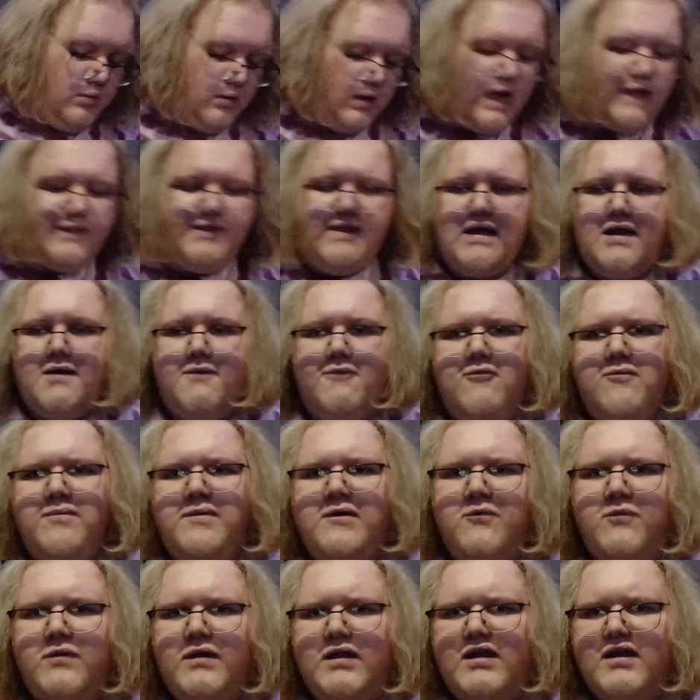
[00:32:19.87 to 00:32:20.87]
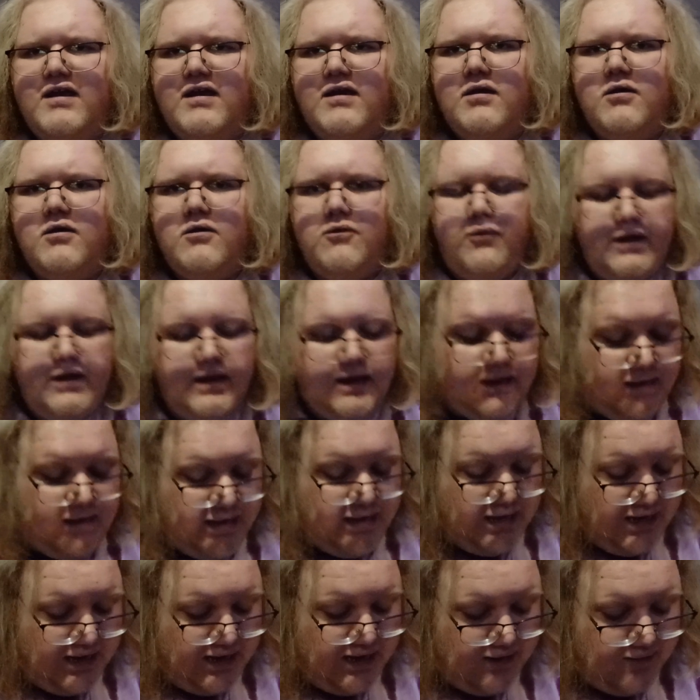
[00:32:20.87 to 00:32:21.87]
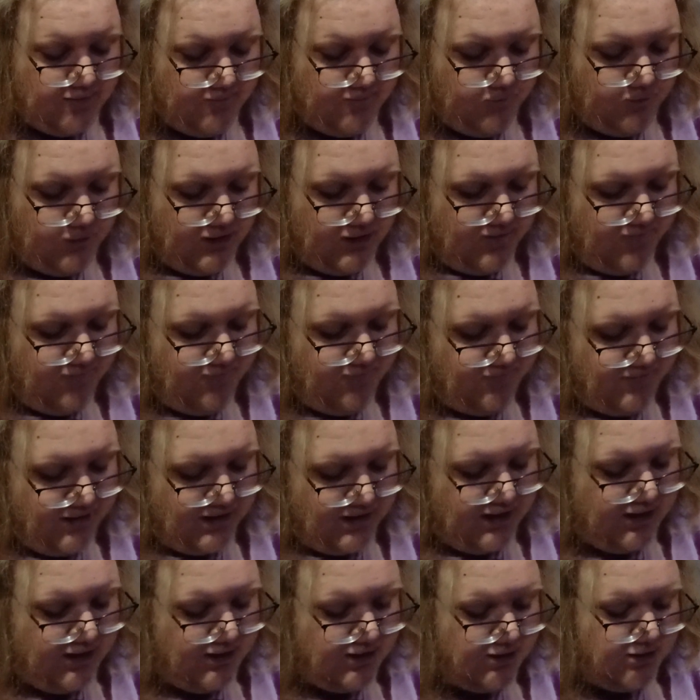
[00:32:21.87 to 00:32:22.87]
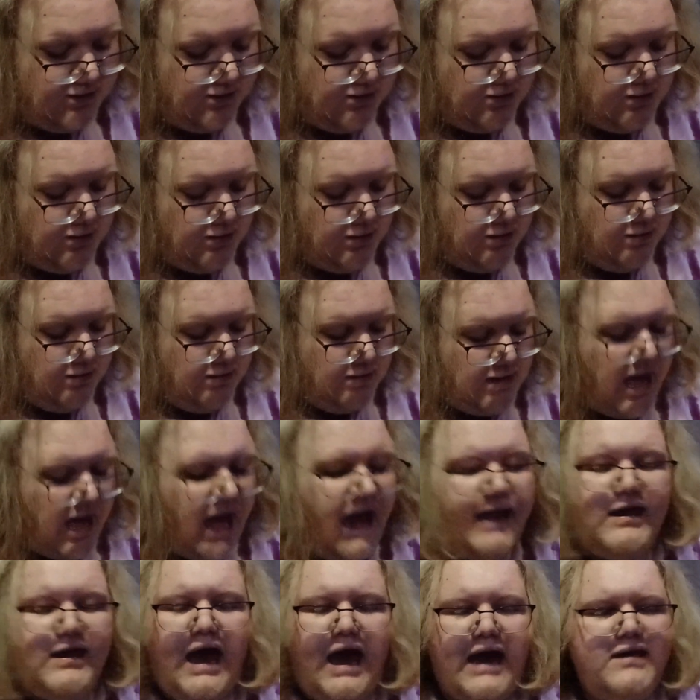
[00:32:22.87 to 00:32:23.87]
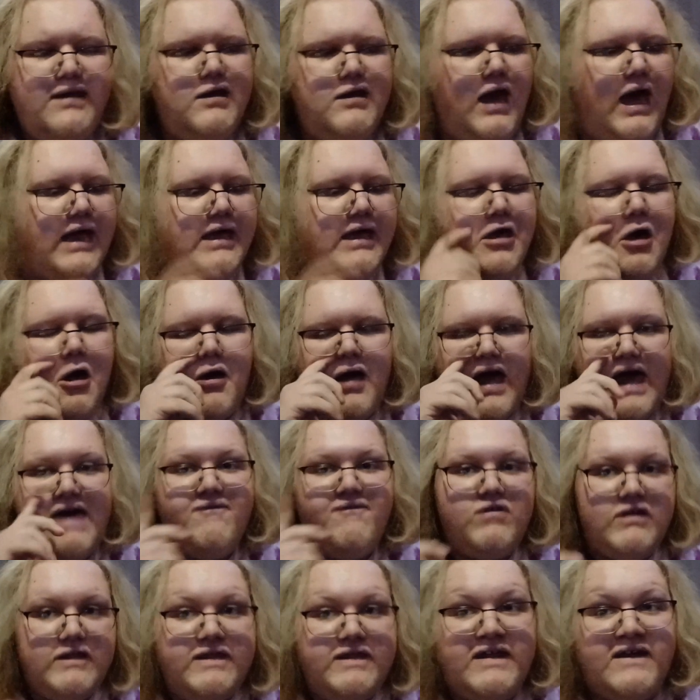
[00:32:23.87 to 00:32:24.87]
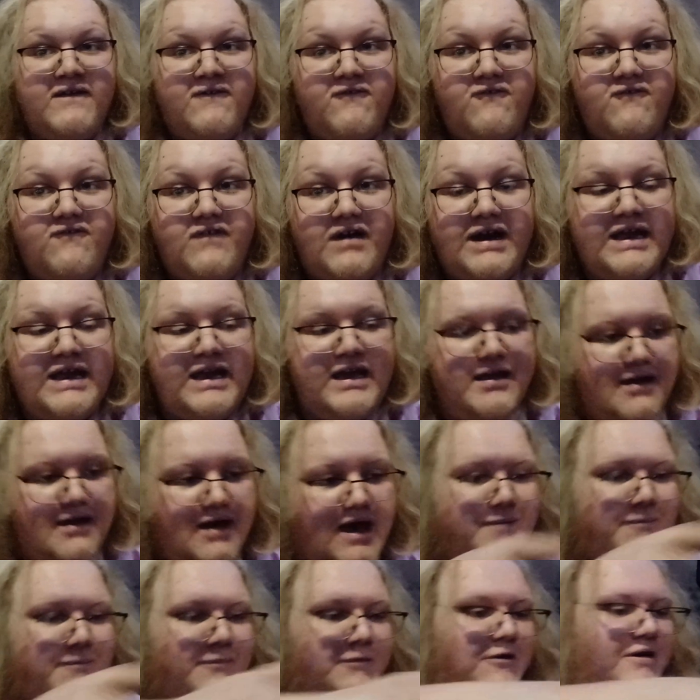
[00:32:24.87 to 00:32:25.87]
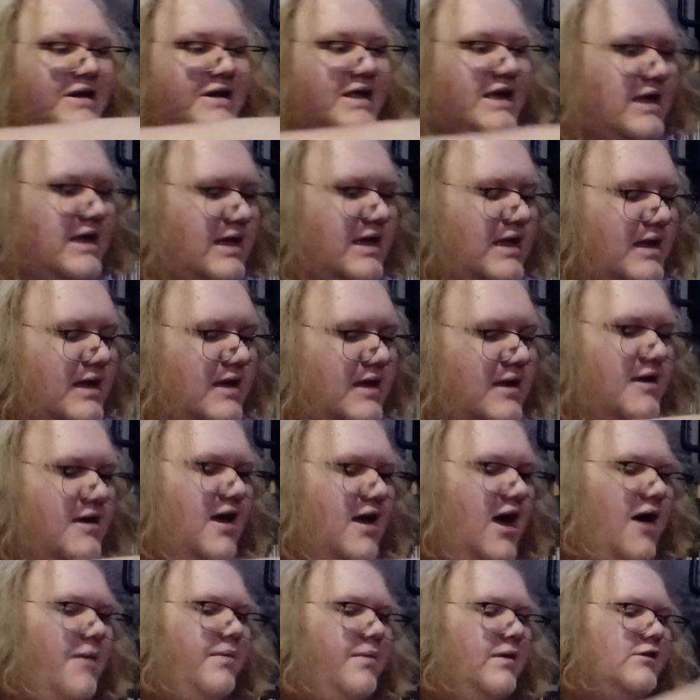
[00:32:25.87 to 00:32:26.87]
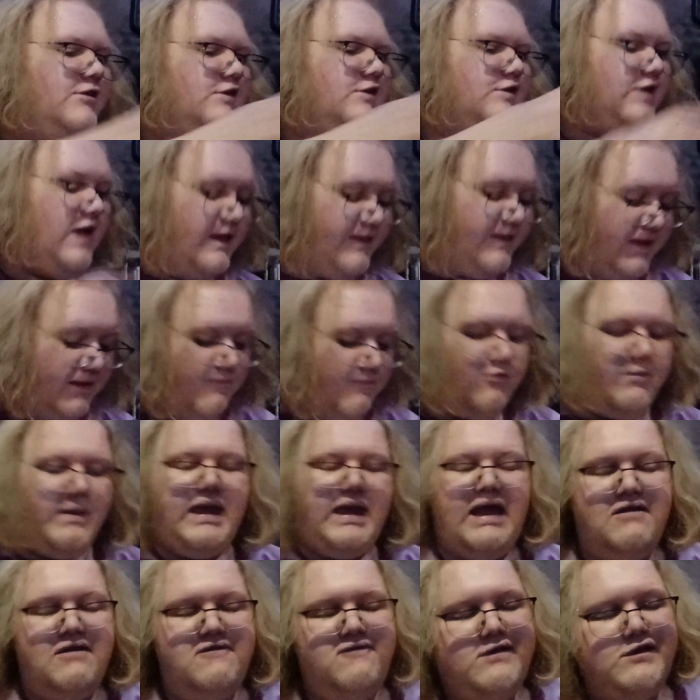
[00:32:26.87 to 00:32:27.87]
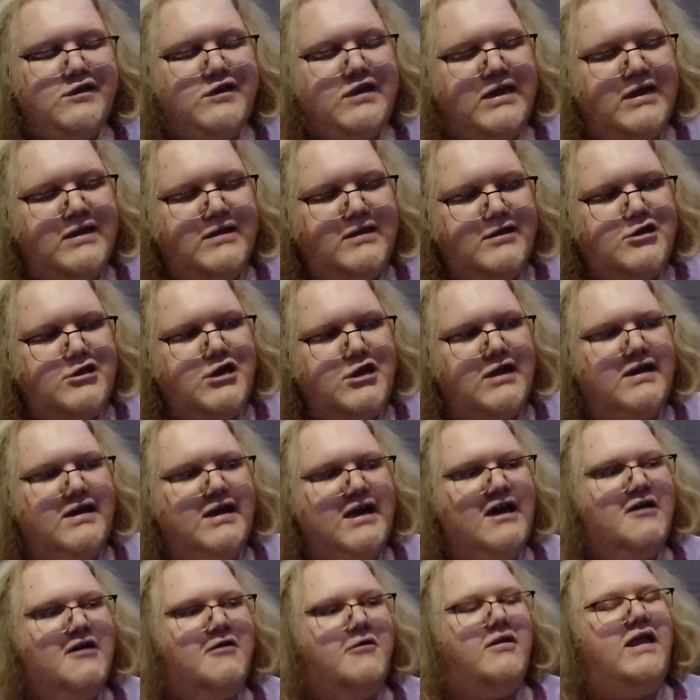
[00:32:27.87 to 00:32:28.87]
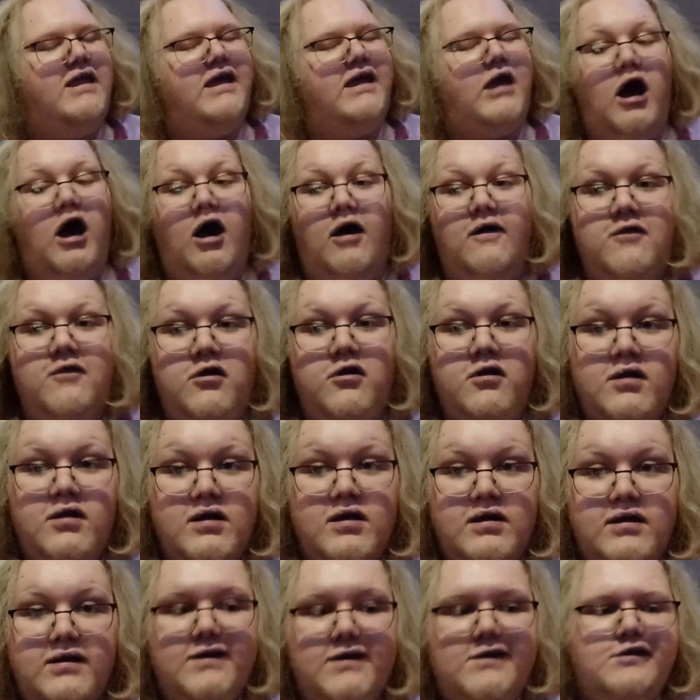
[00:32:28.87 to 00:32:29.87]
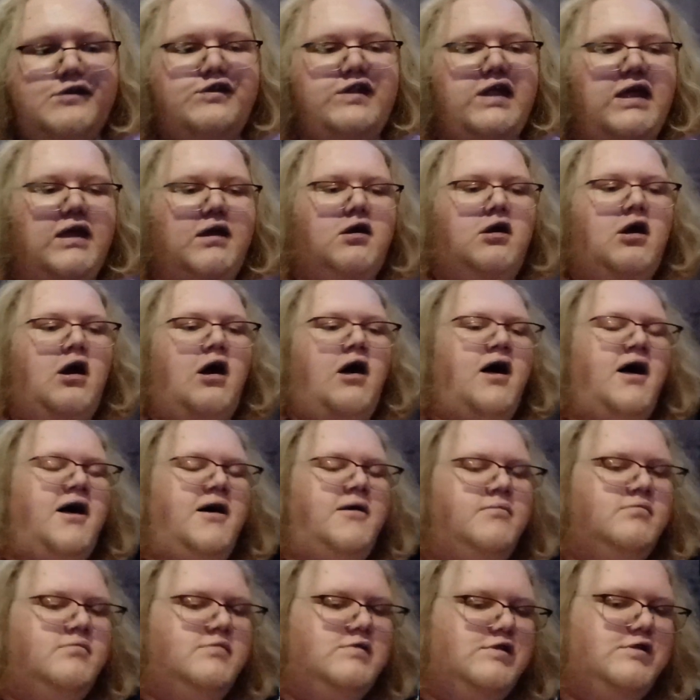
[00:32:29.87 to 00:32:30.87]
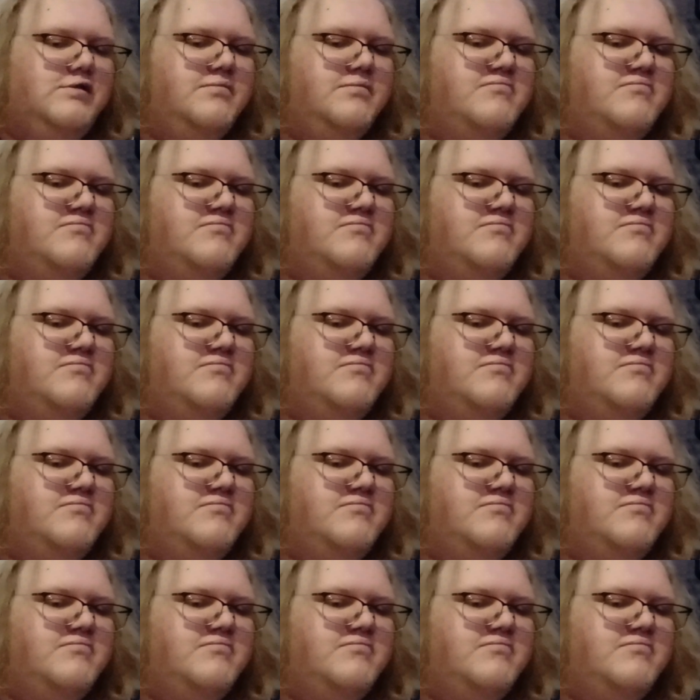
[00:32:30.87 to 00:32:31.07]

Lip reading: I think it would be really, really neat, really funny to... I call everything funny, I'm learning. But just, I think it would be interesting to check out, other sitcoms